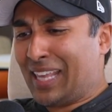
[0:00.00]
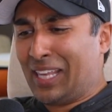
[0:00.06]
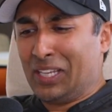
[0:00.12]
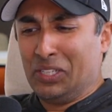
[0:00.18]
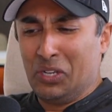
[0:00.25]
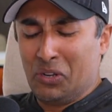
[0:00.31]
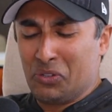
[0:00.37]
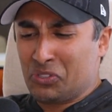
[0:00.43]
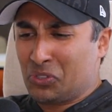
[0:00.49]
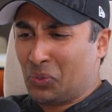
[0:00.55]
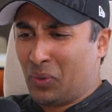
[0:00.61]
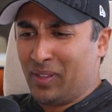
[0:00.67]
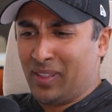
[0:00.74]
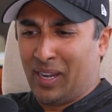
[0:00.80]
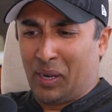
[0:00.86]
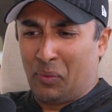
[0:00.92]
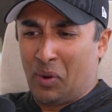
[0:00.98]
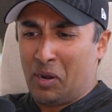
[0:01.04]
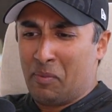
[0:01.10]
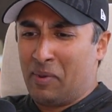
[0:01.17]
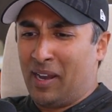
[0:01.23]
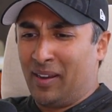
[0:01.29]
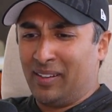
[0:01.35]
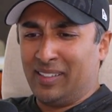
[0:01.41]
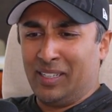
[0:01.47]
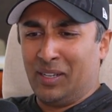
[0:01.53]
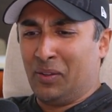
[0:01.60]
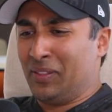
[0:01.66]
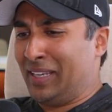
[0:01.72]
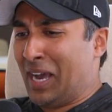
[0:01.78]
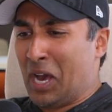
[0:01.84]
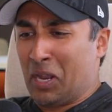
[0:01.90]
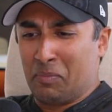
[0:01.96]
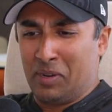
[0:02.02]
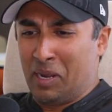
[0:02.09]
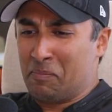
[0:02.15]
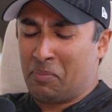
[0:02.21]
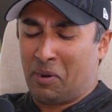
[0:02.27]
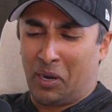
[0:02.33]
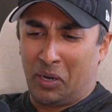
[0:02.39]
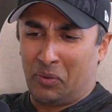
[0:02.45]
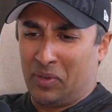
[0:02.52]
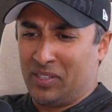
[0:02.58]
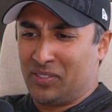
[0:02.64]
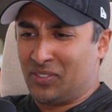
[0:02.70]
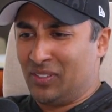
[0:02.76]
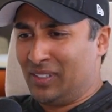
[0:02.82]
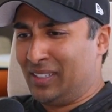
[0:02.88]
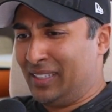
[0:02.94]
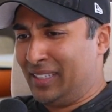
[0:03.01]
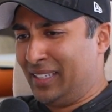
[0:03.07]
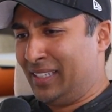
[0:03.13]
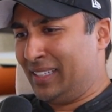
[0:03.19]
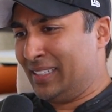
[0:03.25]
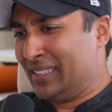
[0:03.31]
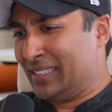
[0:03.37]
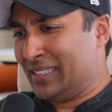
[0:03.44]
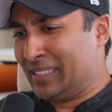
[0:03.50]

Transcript: A story that I read about, the Ottoman Empire recently,